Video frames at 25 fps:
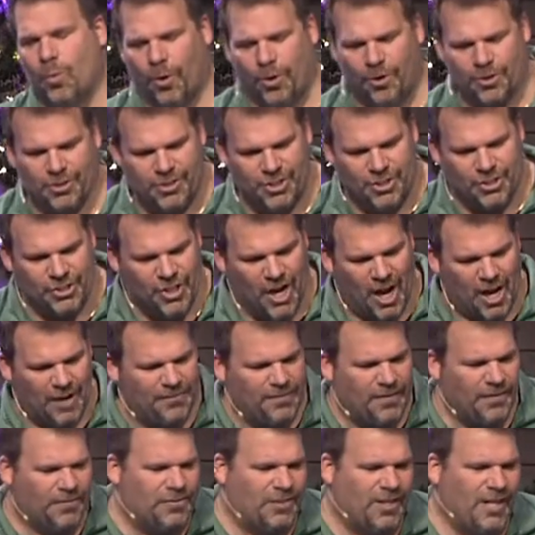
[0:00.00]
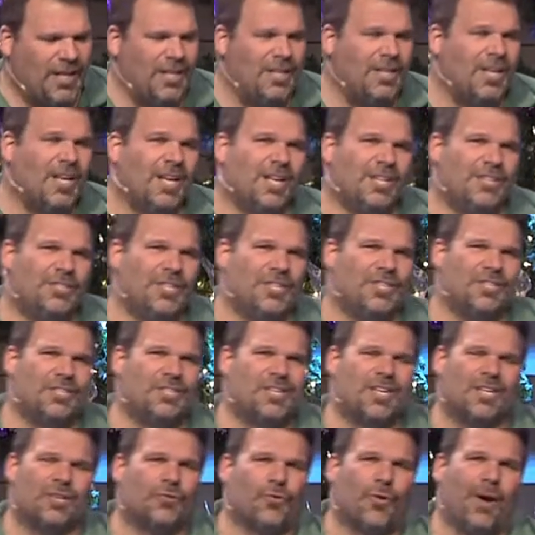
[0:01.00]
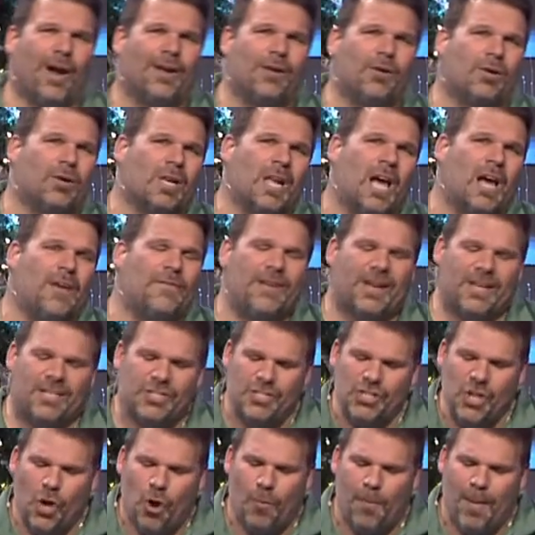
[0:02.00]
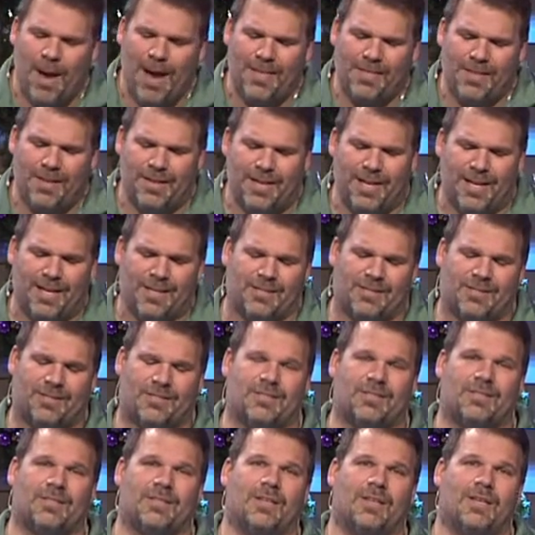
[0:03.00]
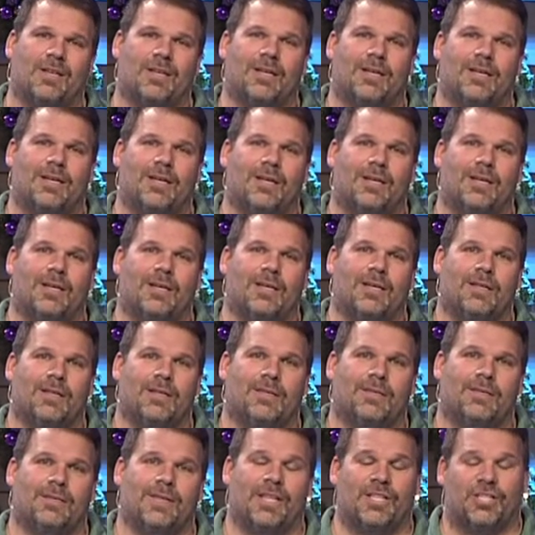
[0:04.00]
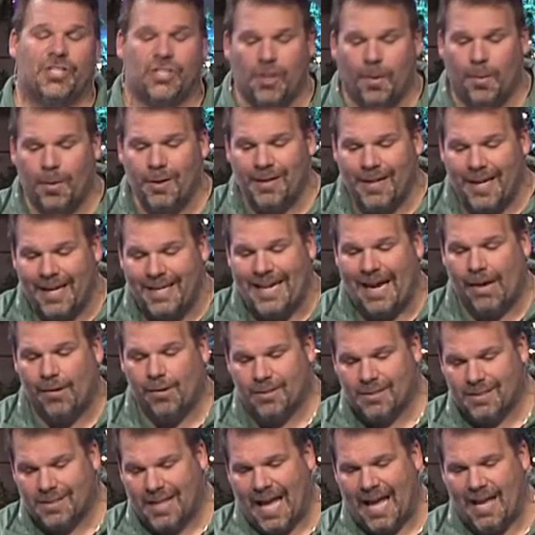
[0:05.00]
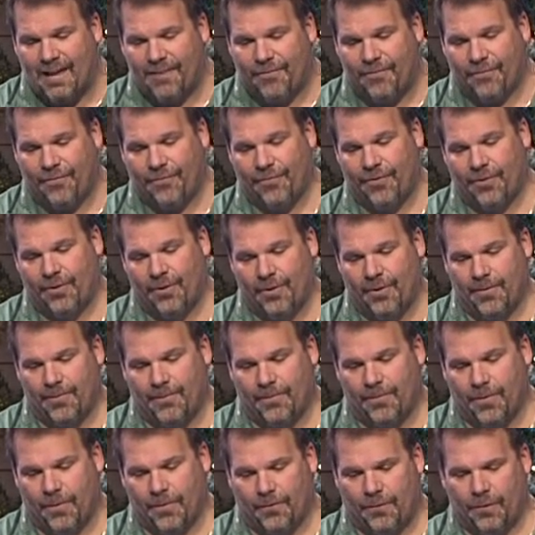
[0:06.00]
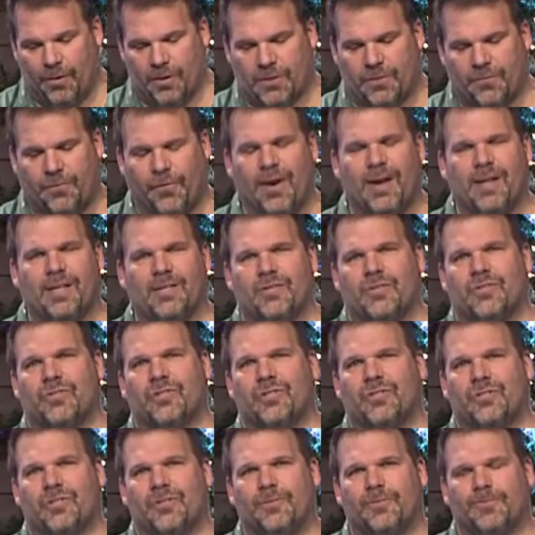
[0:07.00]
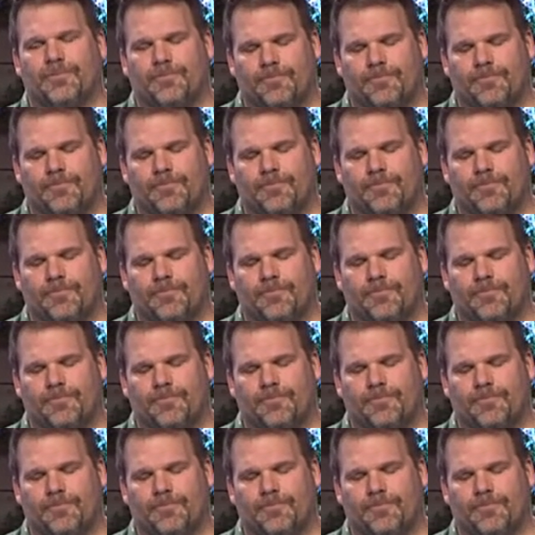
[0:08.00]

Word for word: words in John 15, Jesus said, Greater love has no man than this, than someone lay down his life for his friends.